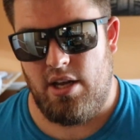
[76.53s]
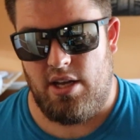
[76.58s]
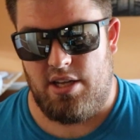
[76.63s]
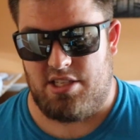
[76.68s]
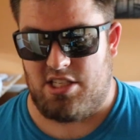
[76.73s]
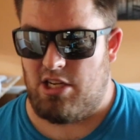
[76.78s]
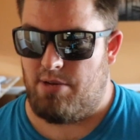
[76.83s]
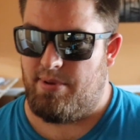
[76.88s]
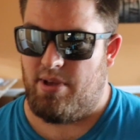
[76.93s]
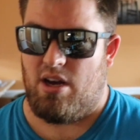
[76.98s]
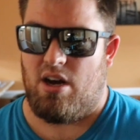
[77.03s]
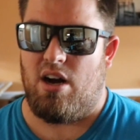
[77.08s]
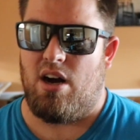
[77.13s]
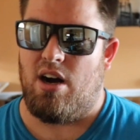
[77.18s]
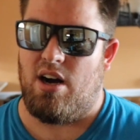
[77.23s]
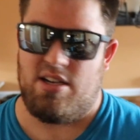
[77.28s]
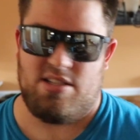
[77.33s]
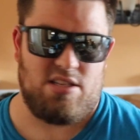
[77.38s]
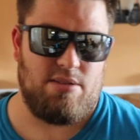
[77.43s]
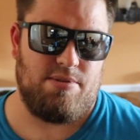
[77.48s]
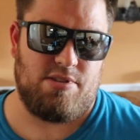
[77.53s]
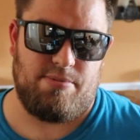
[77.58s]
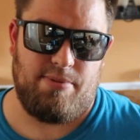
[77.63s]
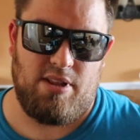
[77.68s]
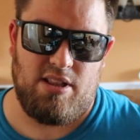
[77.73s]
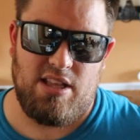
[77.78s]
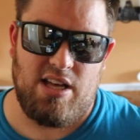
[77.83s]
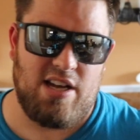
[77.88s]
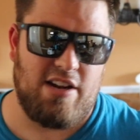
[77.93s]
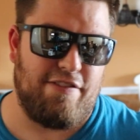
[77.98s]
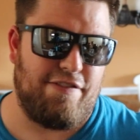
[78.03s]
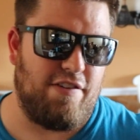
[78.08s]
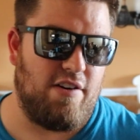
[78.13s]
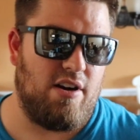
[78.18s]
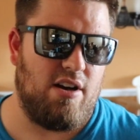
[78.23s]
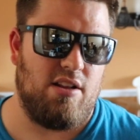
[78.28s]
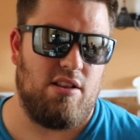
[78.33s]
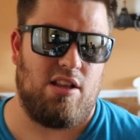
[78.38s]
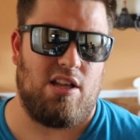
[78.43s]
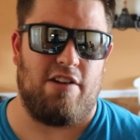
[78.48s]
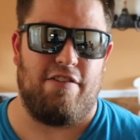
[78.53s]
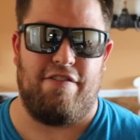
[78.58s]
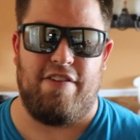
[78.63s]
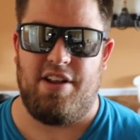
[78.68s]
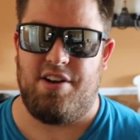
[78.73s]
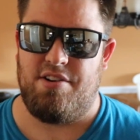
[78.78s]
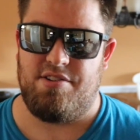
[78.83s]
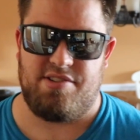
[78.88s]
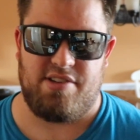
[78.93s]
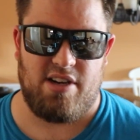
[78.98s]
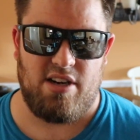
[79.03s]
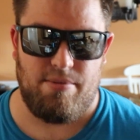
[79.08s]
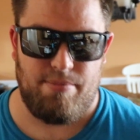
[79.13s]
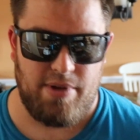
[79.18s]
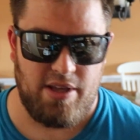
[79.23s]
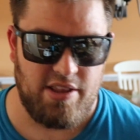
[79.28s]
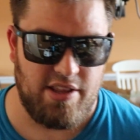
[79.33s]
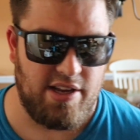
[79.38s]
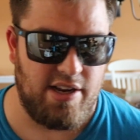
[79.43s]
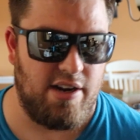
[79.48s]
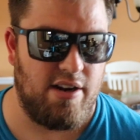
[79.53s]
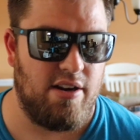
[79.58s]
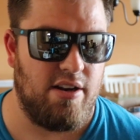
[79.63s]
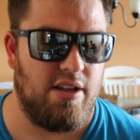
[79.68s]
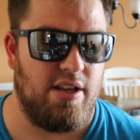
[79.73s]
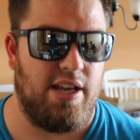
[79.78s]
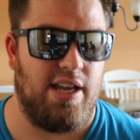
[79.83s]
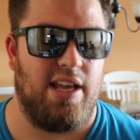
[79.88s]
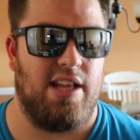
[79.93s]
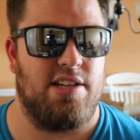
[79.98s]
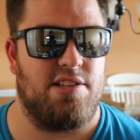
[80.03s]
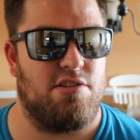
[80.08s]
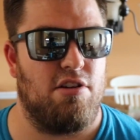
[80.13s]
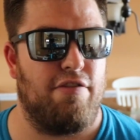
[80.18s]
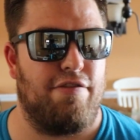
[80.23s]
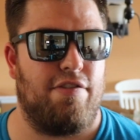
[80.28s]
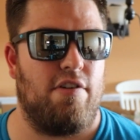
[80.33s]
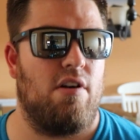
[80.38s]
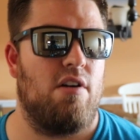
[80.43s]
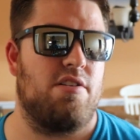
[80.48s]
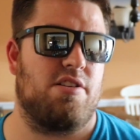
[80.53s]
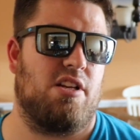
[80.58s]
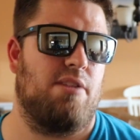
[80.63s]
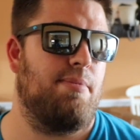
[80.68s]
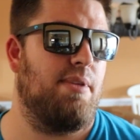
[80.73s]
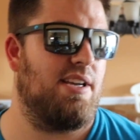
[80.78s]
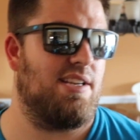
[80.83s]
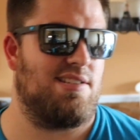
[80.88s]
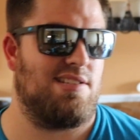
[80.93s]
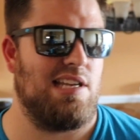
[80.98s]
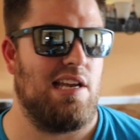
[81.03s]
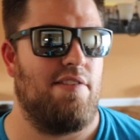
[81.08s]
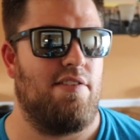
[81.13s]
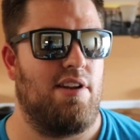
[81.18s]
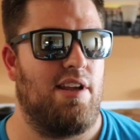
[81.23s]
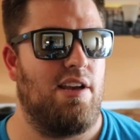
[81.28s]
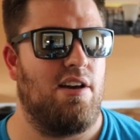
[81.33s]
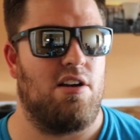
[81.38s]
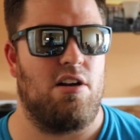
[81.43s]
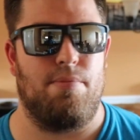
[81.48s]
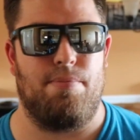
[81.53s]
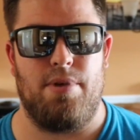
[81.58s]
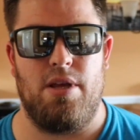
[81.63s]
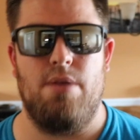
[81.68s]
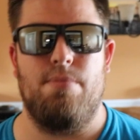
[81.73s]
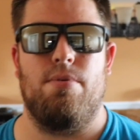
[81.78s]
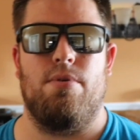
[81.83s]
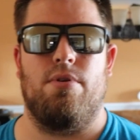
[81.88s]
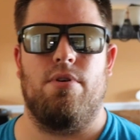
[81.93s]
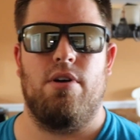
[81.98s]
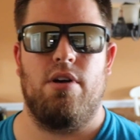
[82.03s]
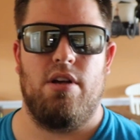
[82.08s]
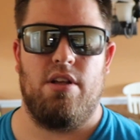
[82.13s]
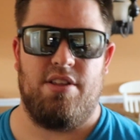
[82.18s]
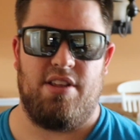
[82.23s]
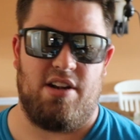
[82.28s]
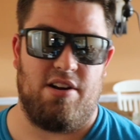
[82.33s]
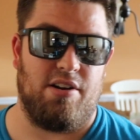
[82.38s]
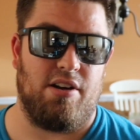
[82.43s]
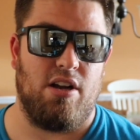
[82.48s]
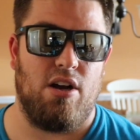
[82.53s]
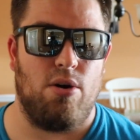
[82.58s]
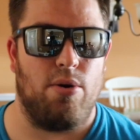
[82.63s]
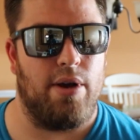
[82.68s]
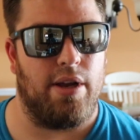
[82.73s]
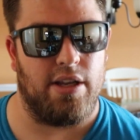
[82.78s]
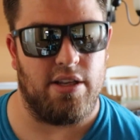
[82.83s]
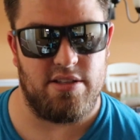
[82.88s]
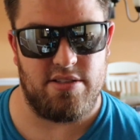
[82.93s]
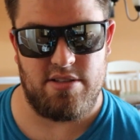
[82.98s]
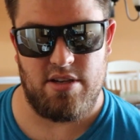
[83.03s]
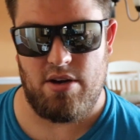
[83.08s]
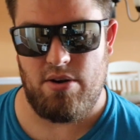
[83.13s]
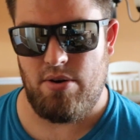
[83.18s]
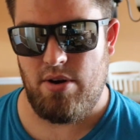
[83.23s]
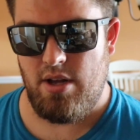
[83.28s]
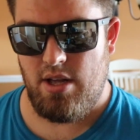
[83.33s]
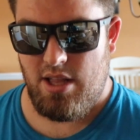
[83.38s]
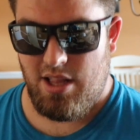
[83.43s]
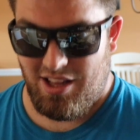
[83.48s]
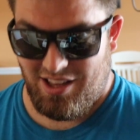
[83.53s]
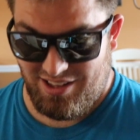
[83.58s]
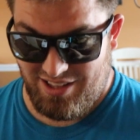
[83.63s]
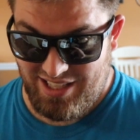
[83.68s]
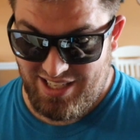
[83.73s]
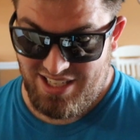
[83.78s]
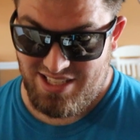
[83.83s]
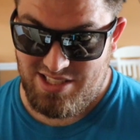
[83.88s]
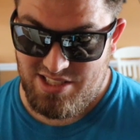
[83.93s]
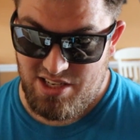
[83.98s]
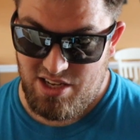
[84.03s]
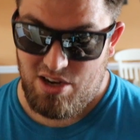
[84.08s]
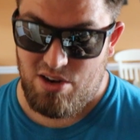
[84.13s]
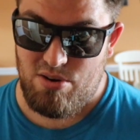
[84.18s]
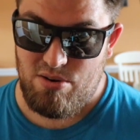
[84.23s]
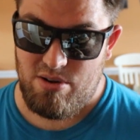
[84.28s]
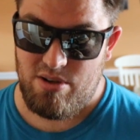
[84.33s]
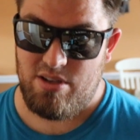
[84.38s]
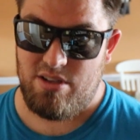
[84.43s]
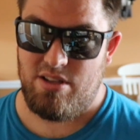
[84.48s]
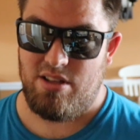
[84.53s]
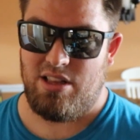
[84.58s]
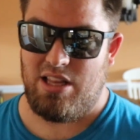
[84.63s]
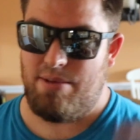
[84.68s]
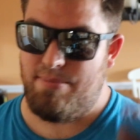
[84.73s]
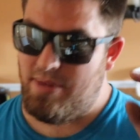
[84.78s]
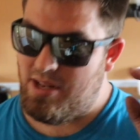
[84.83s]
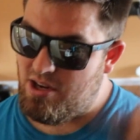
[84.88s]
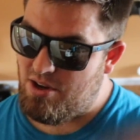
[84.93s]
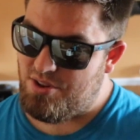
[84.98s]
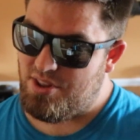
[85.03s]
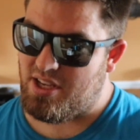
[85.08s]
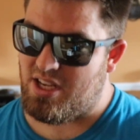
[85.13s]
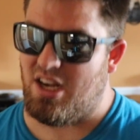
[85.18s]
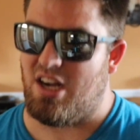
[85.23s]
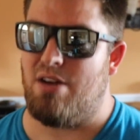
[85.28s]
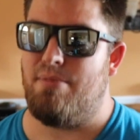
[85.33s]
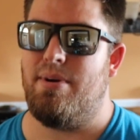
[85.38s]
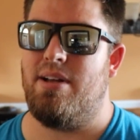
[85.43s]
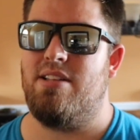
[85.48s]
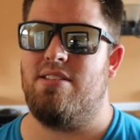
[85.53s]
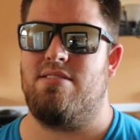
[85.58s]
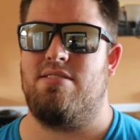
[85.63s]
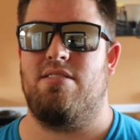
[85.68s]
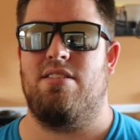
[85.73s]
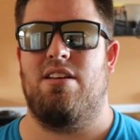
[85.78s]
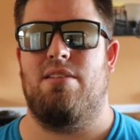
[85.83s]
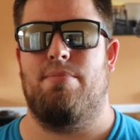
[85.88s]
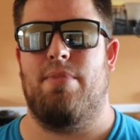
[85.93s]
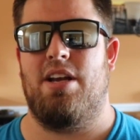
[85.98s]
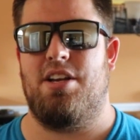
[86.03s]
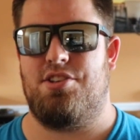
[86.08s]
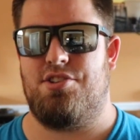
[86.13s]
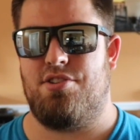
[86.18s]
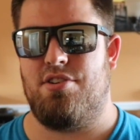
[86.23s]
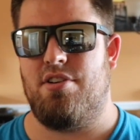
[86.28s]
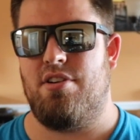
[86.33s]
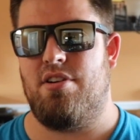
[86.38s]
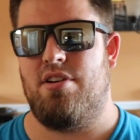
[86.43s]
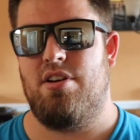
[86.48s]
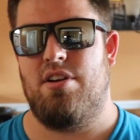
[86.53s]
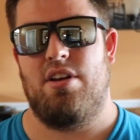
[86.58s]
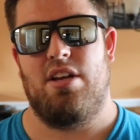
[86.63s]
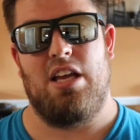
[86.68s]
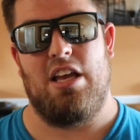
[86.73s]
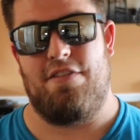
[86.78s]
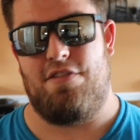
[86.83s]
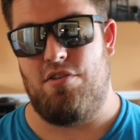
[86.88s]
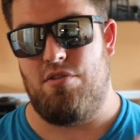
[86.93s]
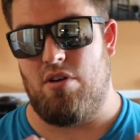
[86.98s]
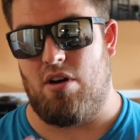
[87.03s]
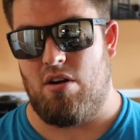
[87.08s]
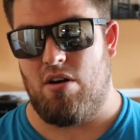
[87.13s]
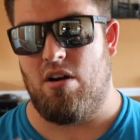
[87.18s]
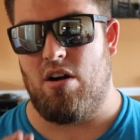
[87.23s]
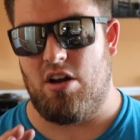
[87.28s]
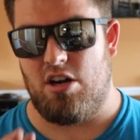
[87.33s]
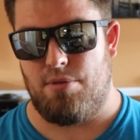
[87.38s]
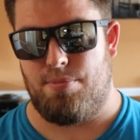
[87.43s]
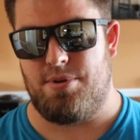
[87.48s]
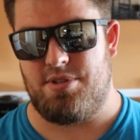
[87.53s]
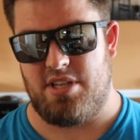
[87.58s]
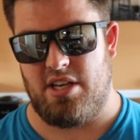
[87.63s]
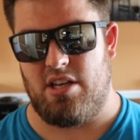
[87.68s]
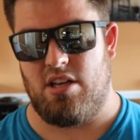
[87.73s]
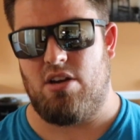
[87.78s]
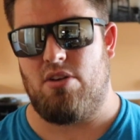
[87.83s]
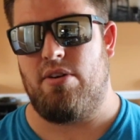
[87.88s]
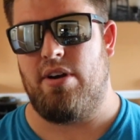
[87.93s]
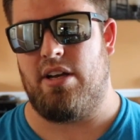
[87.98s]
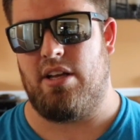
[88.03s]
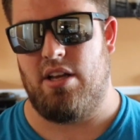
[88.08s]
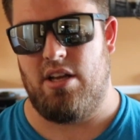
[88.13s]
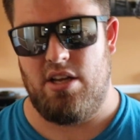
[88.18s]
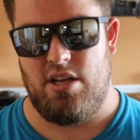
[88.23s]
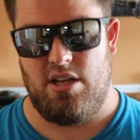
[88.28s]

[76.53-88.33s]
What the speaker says: it's going to be awesome. It's going to be a lot of fun. A lot of vendors are going to be there. And so far there's going to be like 700-800 people that are going. So let us know. Let me know in the comments, and make sure if you are 100% going